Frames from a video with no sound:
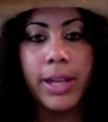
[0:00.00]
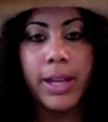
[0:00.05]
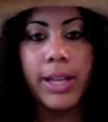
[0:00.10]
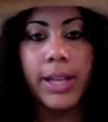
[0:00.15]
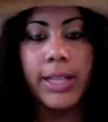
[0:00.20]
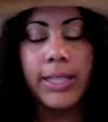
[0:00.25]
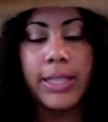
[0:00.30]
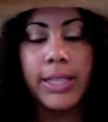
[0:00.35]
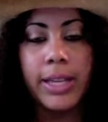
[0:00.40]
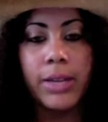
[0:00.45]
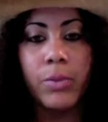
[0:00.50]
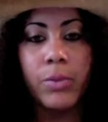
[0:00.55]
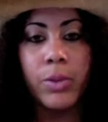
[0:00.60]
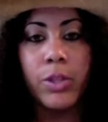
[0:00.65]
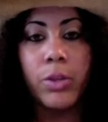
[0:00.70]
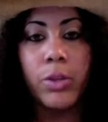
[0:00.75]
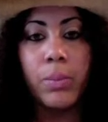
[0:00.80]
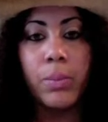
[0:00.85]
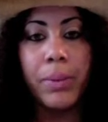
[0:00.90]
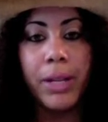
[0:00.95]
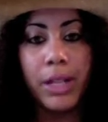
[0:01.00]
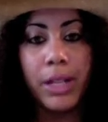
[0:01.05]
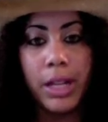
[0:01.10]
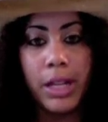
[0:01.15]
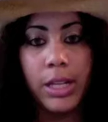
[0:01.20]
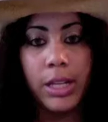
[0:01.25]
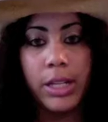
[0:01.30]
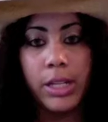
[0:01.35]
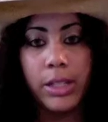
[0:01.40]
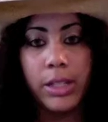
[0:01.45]
Like I said, when you
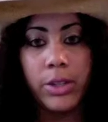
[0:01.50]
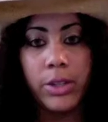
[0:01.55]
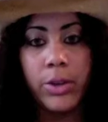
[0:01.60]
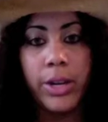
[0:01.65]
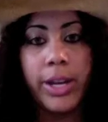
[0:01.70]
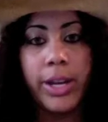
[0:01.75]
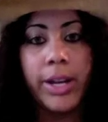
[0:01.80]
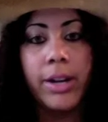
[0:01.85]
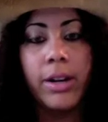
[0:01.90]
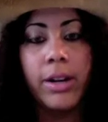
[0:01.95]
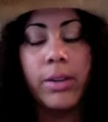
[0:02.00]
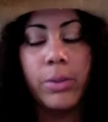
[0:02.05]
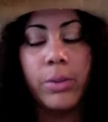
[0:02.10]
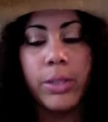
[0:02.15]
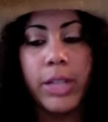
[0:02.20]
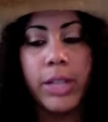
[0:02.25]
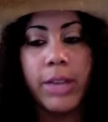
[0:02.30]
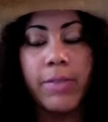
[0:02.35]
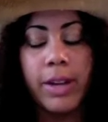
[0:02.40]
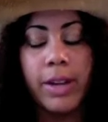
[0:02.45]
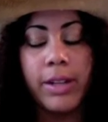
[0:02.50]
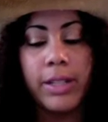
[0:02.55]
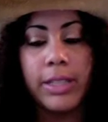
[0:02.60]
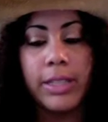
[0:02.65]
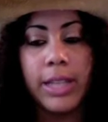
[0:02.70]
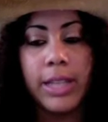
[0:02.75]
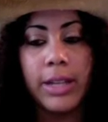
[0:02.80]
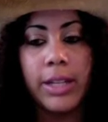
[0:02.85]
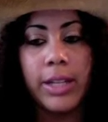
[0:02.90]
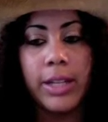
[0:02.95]
pluck your hair, which I found
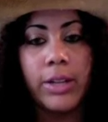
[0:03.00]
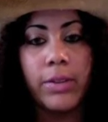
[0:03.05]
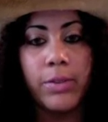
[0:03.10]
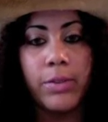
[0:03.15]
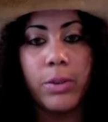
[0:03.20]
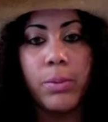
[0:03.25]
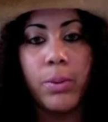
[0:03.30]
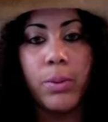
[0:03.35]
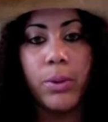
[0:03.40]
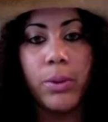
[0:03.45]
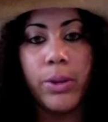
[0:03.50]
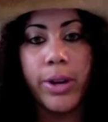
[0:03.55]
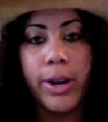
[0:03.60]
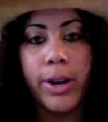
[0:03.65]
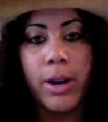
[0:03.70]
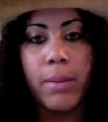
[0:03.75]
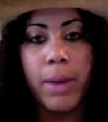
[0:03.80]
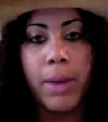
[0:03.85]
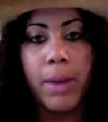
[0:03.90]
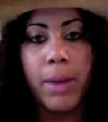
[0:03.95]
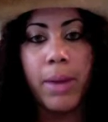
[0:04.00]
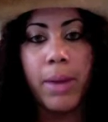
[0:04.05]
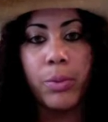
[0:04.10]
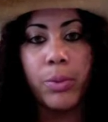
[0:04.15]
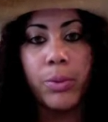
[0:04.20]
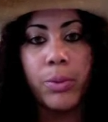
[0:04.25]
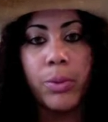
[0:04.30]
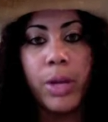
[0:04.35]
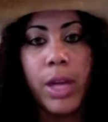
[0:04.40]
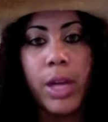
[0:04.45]
this out later, if you pull your hair out by the
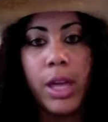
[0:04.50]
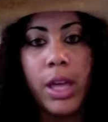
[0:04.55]
root,